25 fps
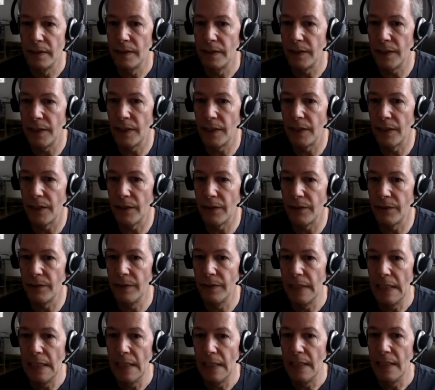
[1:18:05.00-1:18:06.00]
you know
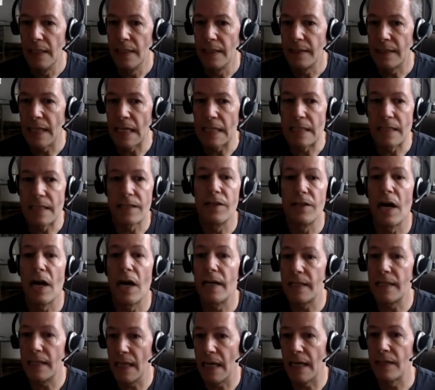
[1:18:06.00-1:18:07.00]
that's
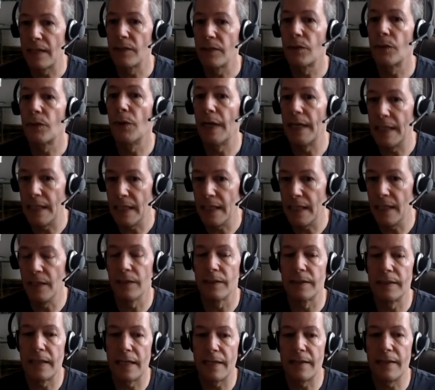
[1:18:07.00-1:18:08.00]
not yet quite
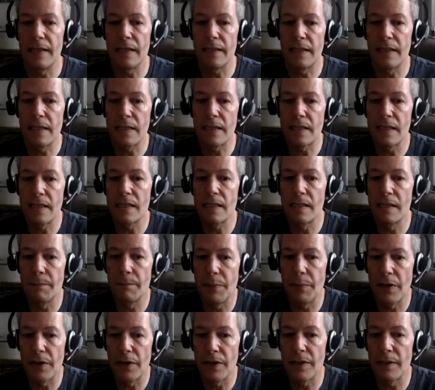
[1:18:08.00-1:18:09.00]
healed and i think this is the
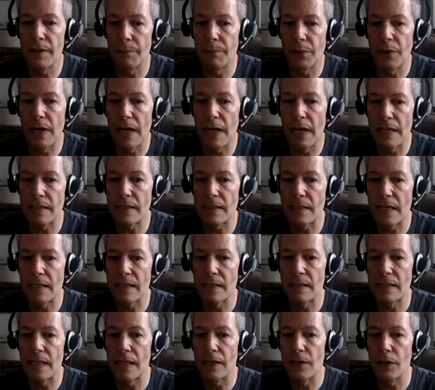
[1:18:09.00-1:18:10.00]
part of the
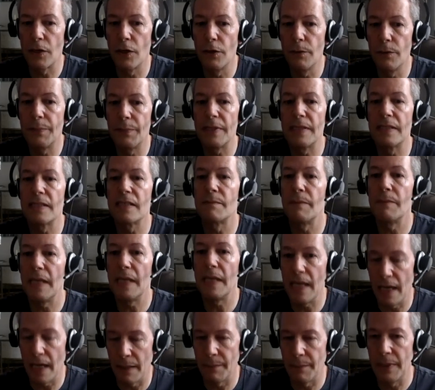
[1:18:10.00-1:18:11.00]
process that opens
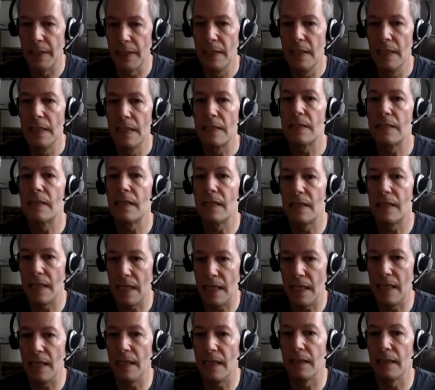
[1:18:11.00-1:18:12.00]
me up to the
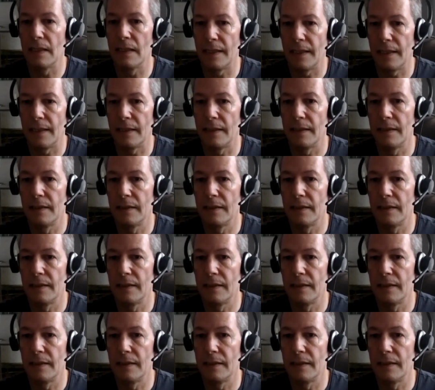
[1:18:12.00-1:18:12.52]
healing